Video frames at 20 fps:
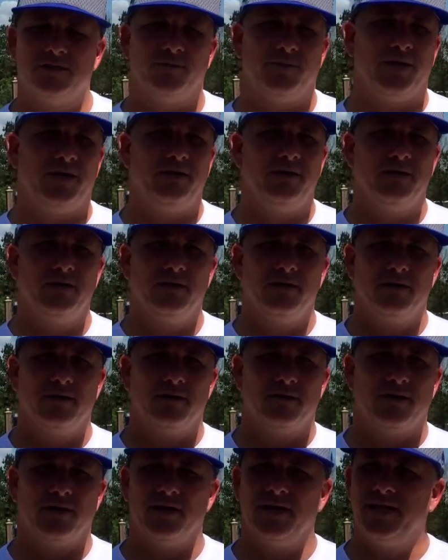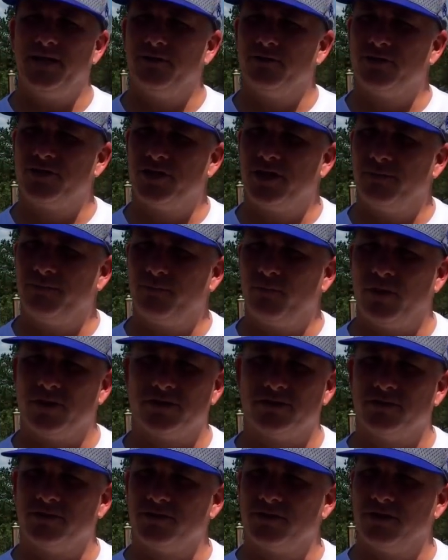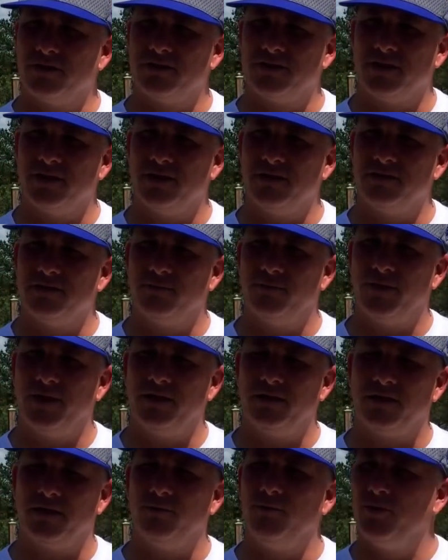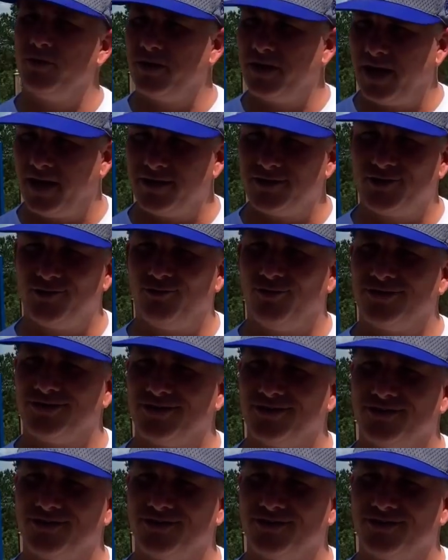to be. The leadership wasn't as good as it needs to be. The communication wasn't